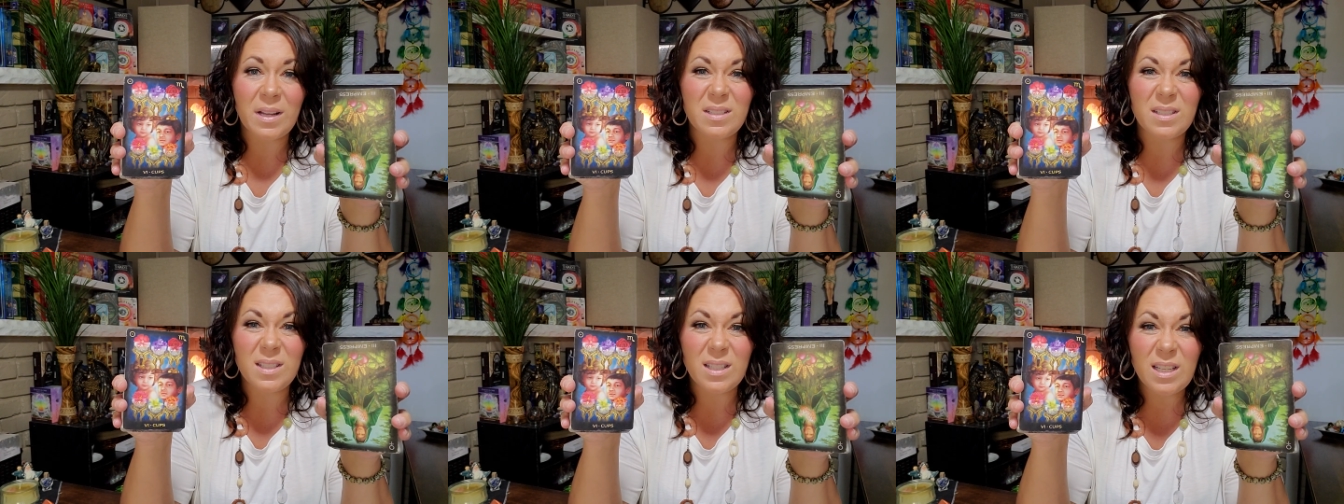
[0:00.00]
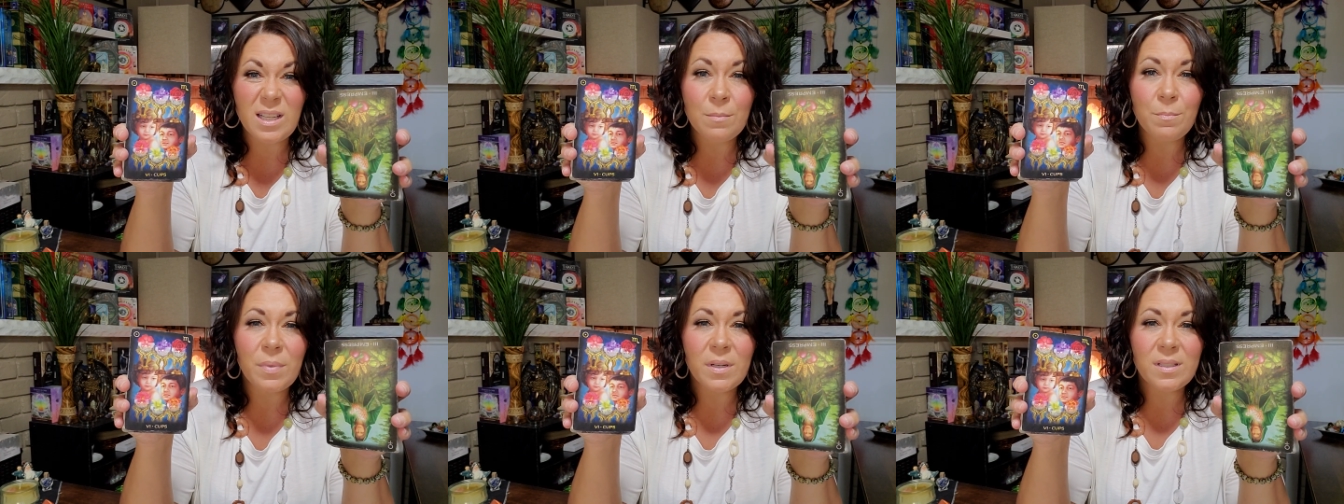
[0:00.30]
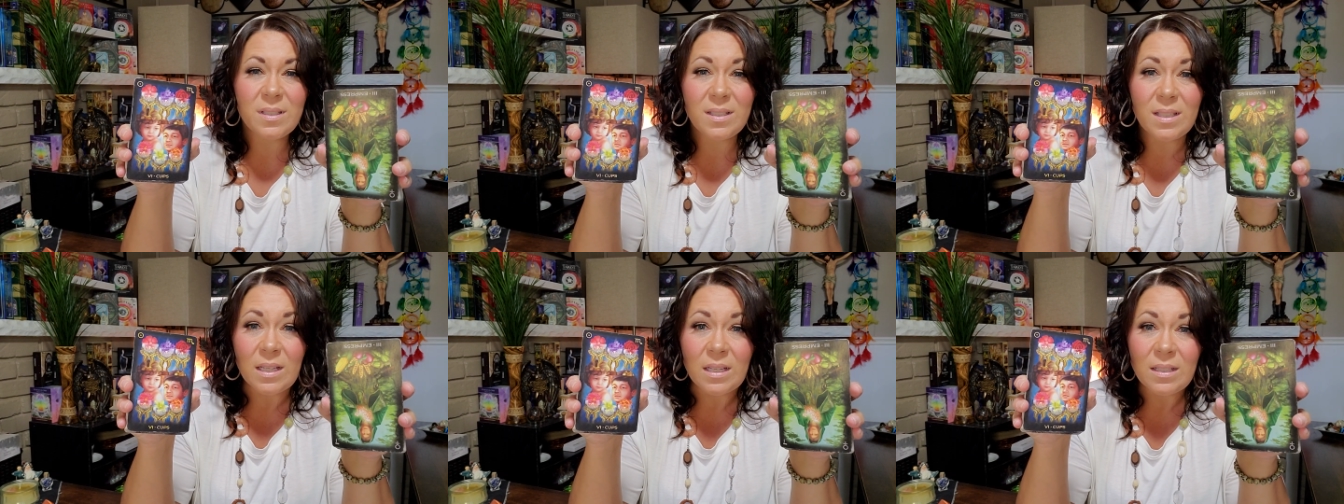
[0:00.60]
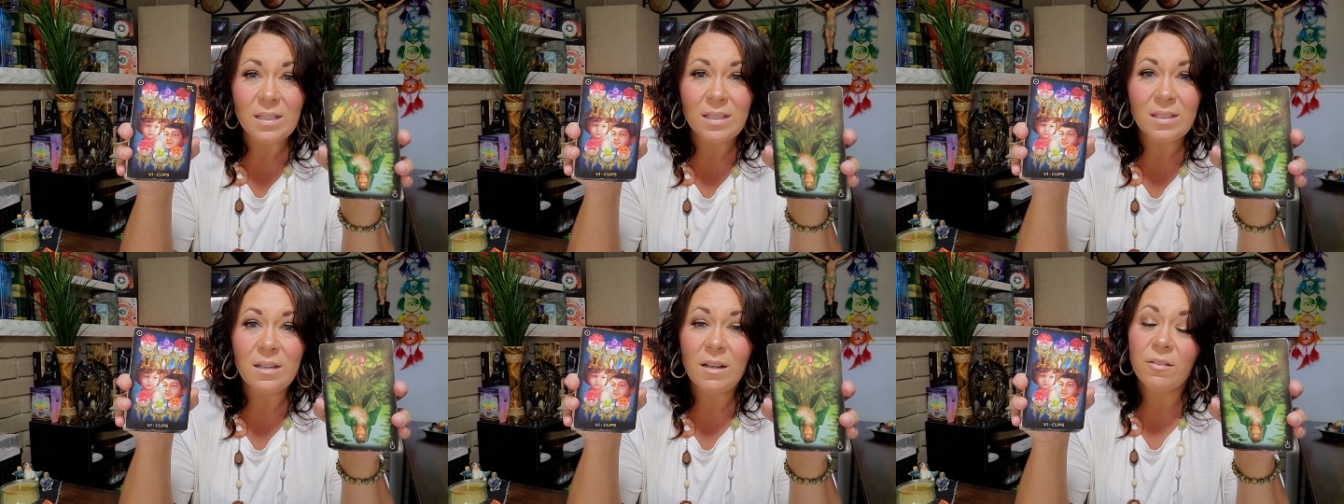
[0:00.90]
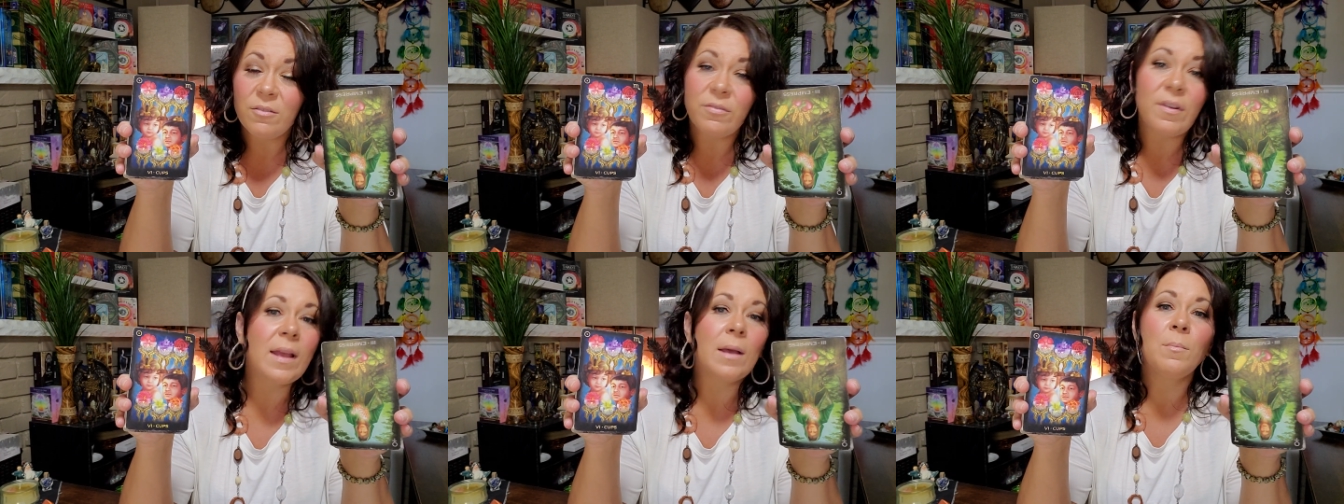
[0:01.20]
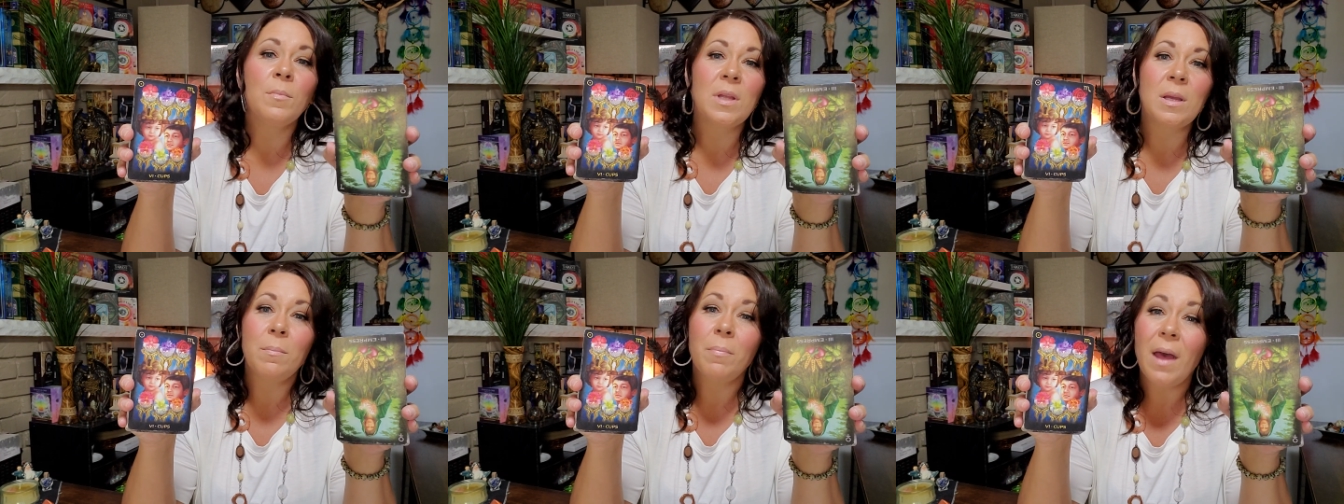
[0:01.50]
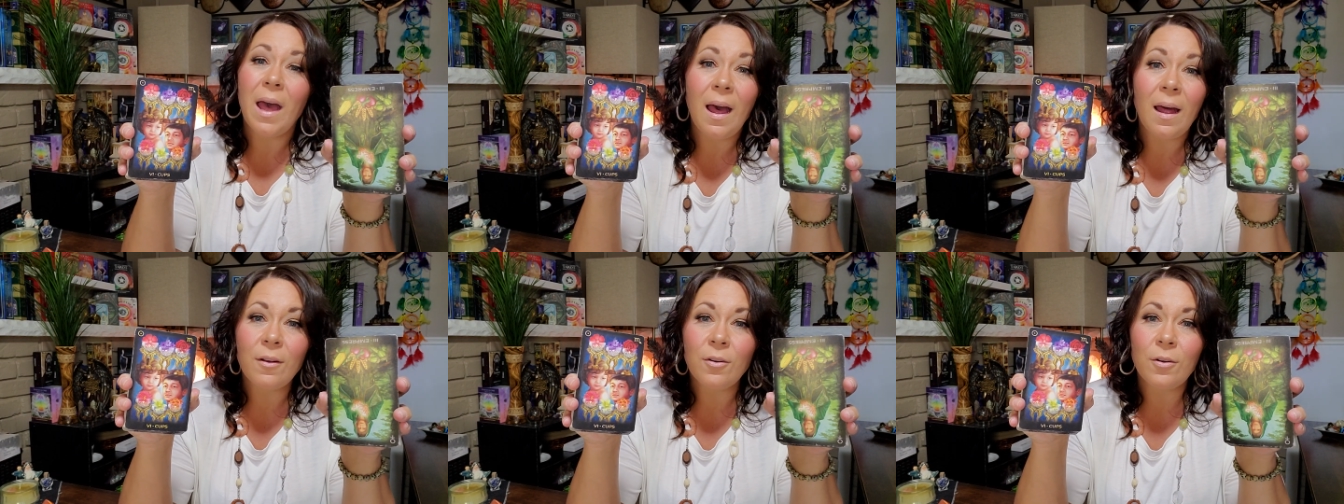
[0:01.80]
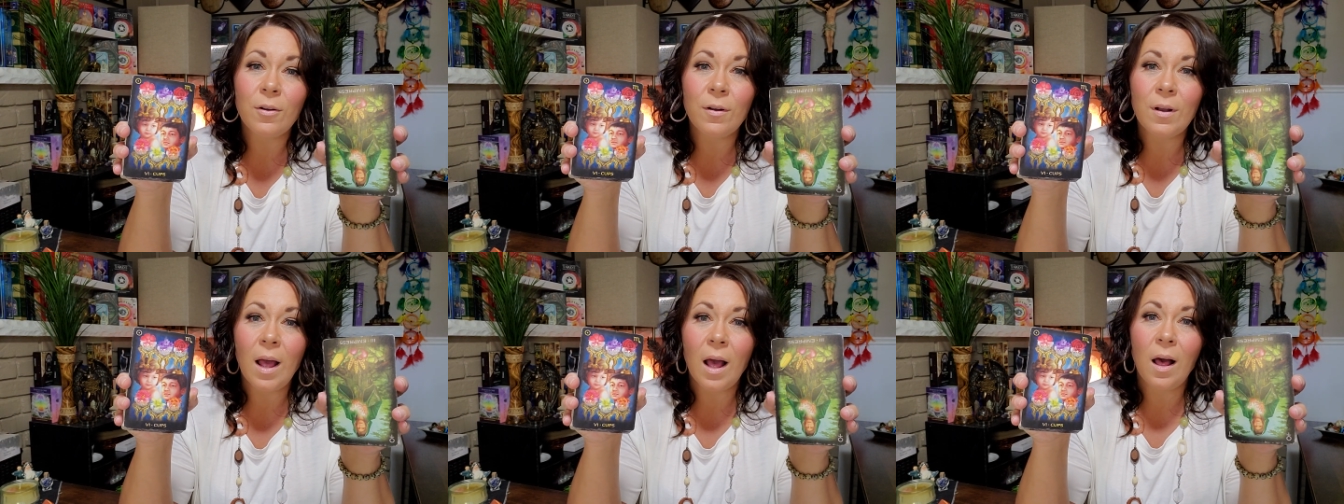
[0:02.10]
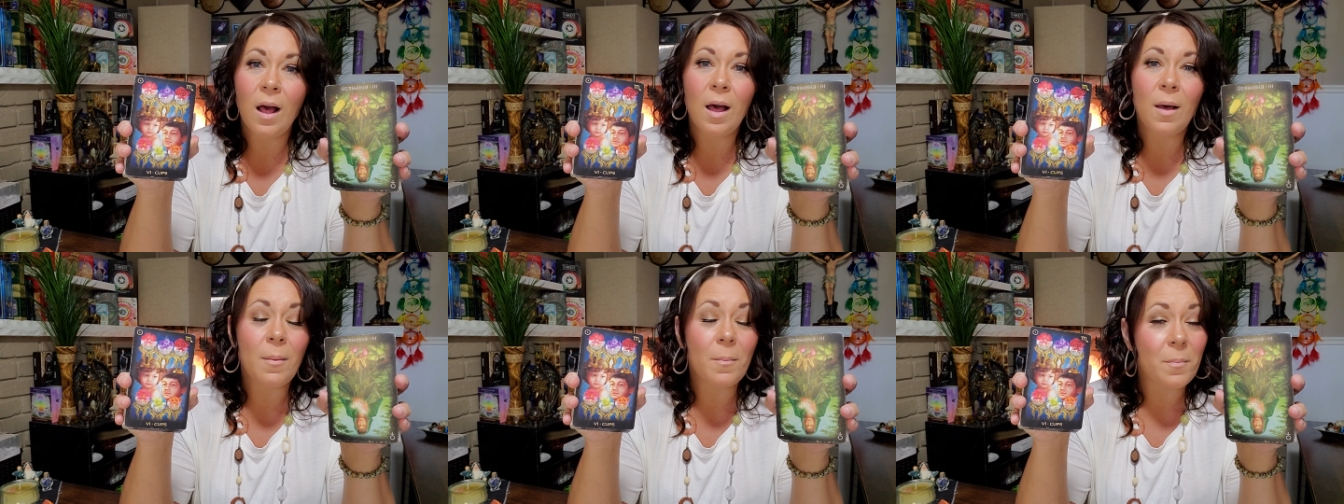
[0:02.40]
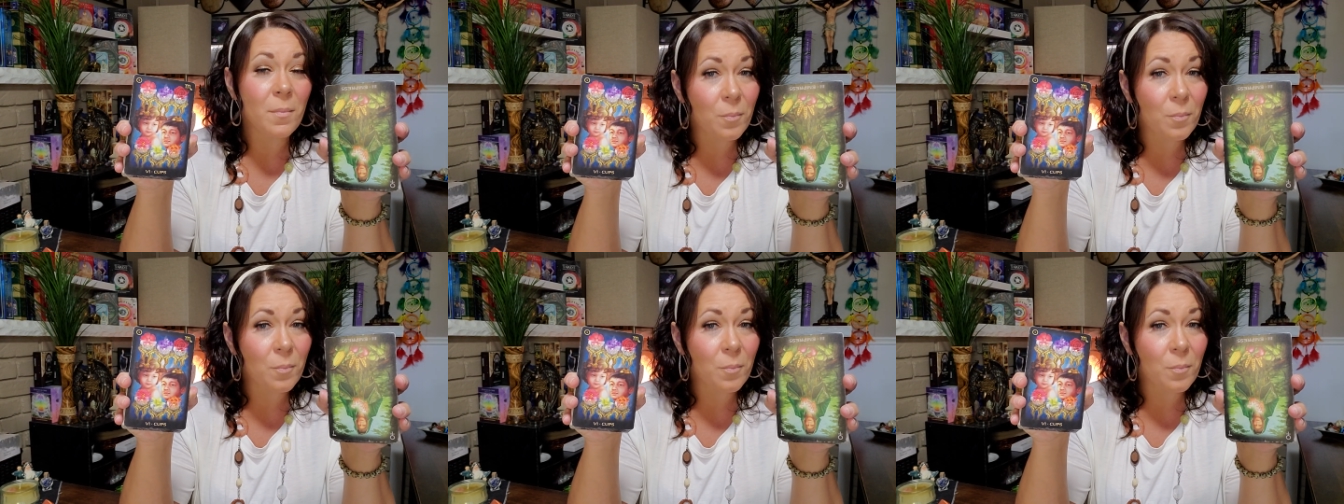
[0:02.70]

a deep-seated family pattern uh,